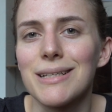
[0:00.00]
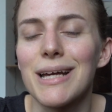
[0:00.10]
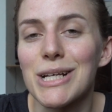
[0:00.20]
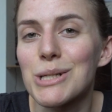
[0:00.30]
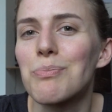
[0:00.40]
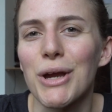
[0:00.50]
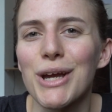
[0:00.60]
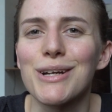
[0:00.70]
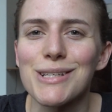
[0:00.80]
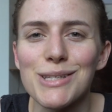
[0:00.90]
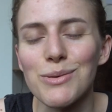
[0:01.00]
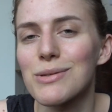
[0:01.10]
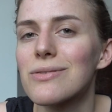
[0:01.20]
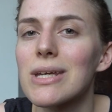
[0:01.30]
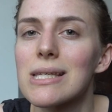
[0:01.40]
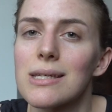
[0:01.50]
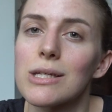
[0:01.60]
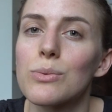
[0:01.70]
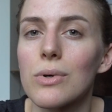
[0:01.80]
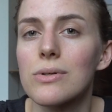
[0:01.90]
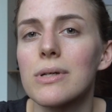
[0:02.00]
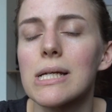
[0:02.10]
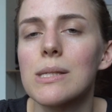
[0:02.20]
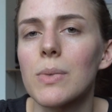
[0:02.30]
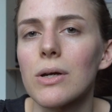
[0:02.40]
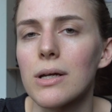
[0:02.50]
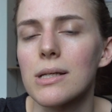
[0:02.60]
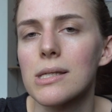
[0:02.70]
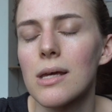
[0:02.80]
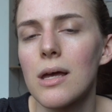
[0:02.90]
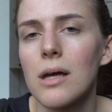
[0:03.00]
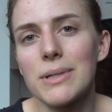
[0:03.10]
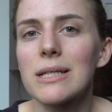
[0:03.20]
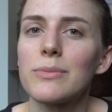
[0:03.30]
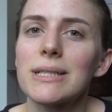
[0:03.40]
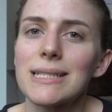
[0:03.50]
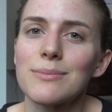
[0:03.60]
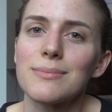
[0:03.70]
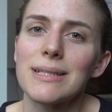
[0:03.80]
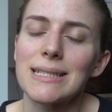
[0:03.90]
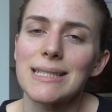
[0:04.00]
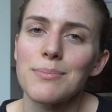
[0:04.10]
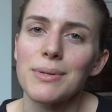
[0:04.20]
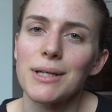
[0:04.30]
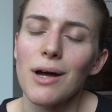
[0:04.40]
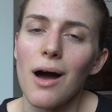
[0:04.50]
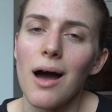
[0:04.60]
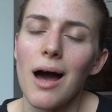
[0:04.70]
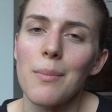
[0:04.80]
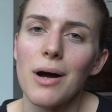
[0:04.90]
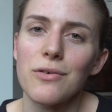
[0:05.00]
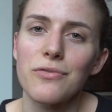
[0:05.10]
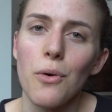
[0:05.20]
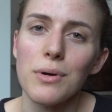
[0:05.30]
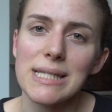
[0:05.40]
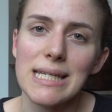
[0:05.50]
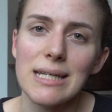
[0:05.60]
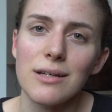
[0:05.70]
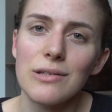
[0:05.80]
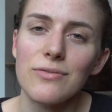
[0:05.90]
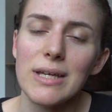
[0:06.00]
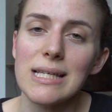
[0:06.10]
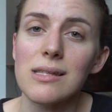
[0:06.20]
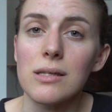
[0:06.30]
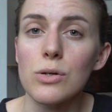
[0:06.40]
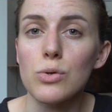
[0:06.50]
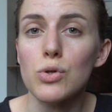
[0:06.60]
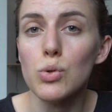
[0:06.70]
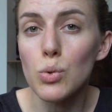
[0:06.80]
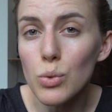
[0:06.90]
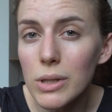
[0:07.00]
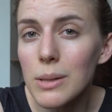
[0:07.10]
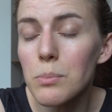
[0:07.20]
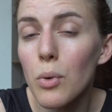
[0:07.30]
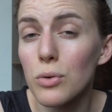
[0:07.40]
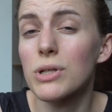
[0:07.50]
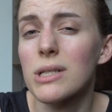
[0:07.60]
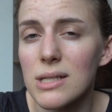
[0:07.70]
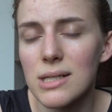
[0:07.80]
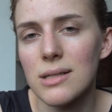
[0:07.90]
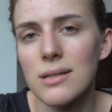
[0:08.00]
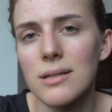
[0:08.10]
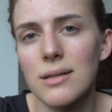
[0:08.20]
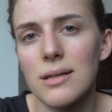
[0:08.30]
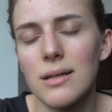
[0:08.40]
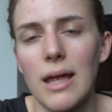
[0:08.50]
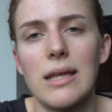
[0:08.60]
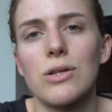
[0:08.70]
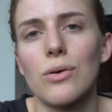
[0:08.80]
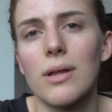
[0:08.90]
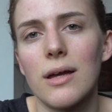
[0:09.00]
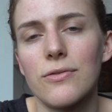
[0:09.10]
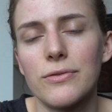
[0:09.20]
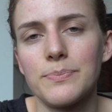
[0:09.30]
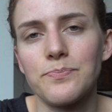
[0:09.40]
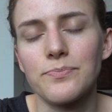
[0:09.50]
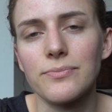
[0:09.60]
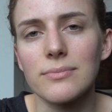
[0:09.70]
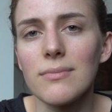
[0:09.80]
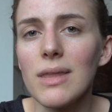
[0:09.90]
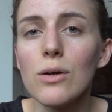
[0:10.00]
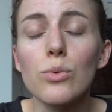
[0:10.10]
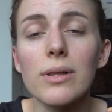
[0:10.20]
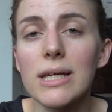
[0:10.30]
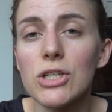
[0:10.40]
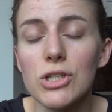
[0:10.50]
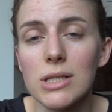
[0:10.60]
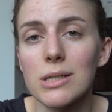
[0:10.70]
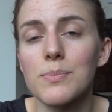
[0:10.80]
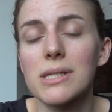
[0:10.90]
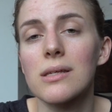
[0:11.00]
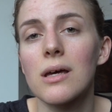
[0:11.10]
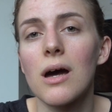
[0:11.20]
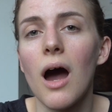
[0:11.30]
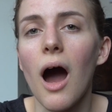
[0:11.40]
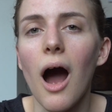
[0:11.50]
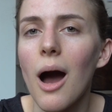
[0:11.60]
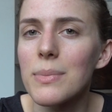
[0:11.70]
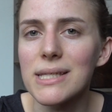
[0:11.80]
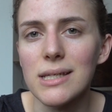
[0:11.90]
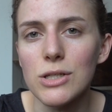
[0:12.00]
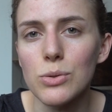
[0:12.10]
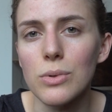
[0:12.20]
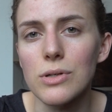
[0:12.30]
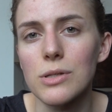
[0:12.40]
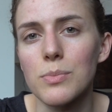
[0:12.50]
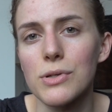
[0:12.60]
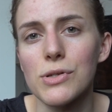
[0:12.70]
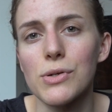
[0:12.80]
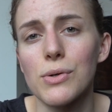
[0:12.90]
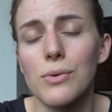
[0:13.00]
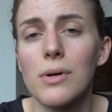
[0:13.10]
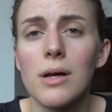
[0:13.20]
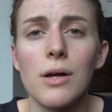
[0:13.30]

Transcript: experience those things that you want to experience. Minimalism is simply about focusing on the things that are truly important in your life. Relationships, hobbies that you want to pursue,